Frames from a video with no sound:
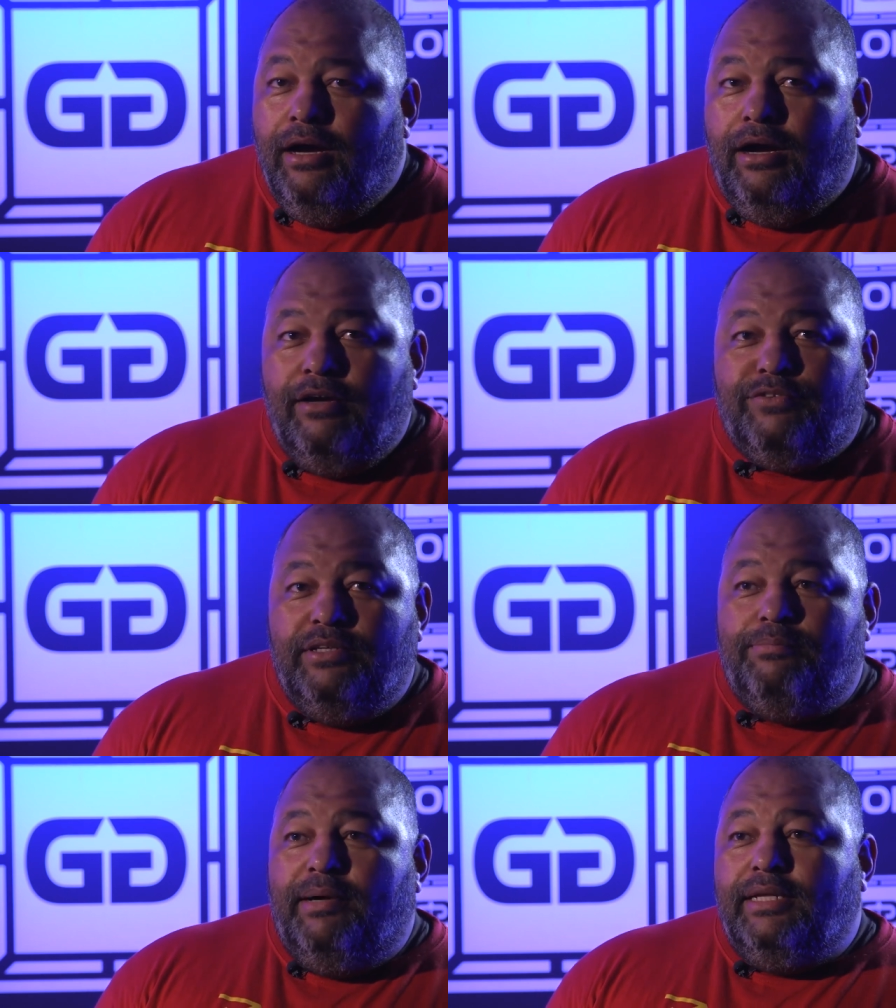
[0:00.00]

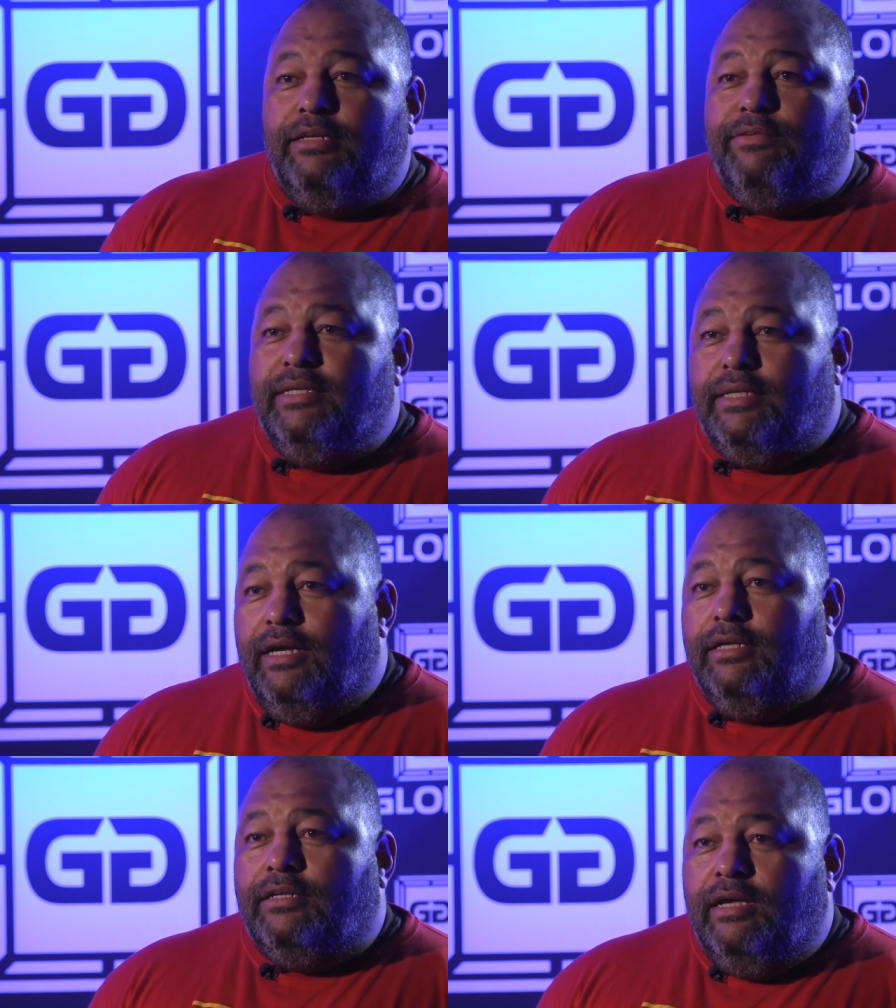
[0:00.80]
After Badr went
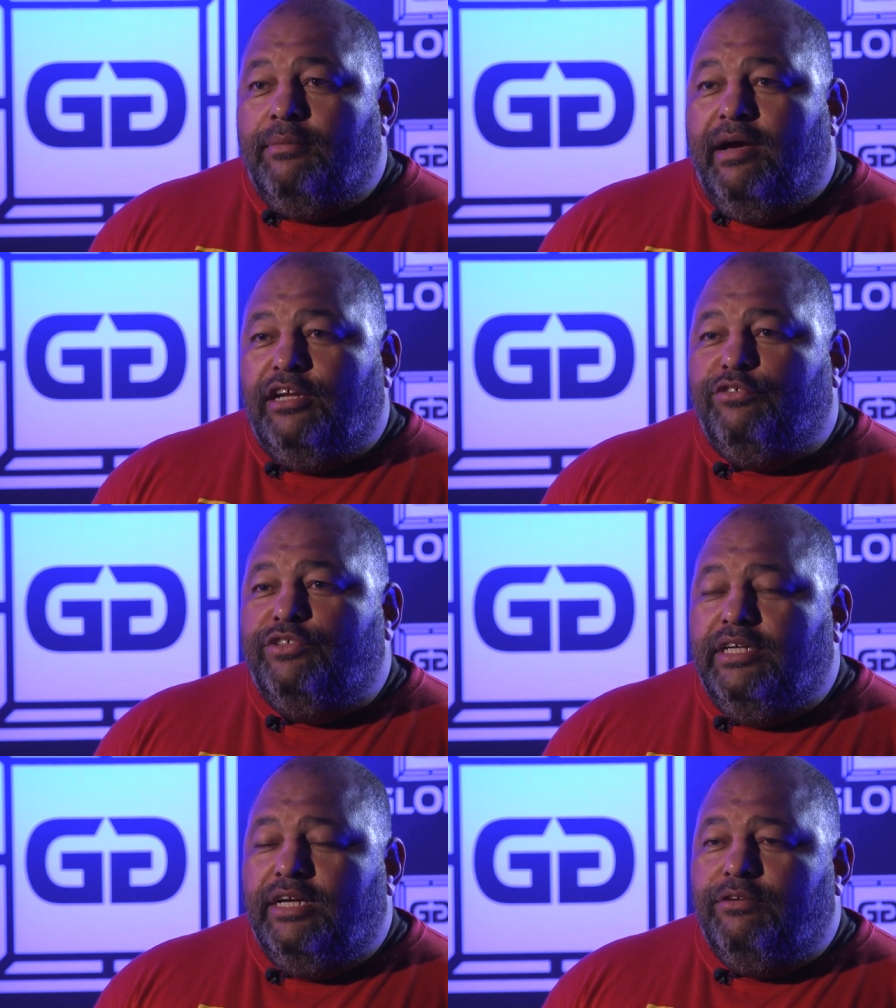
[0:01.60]
out, came out
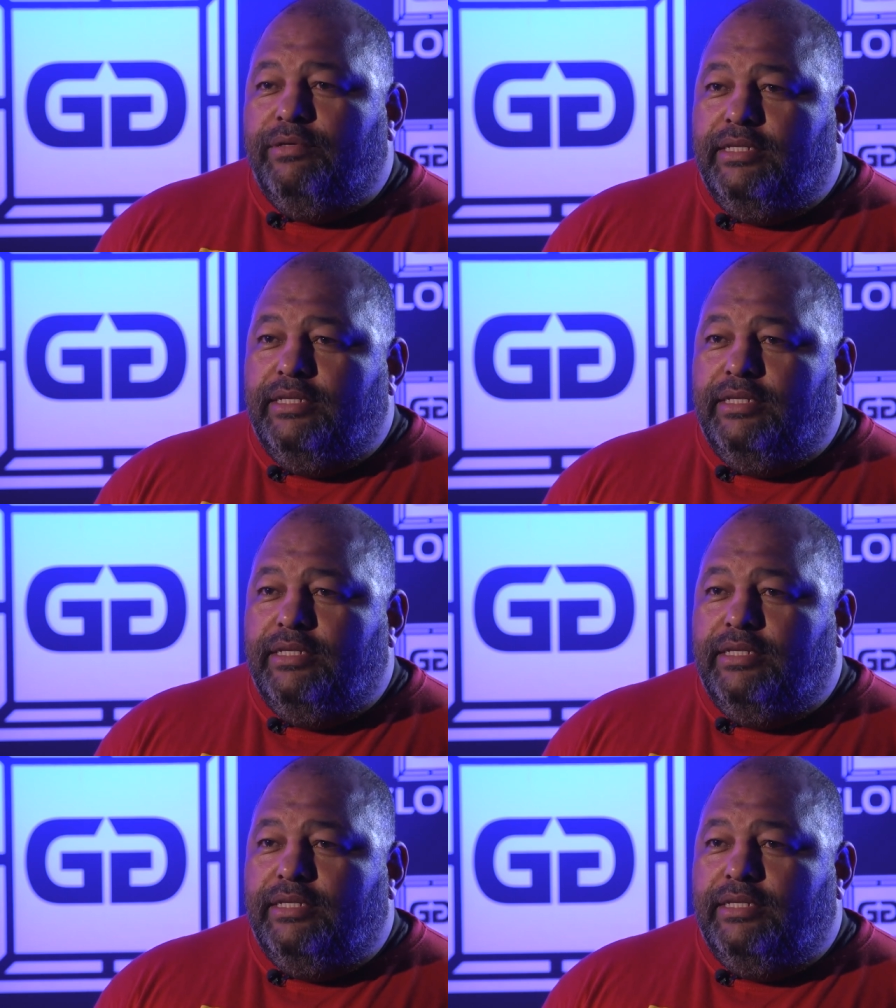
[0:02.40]
of jail,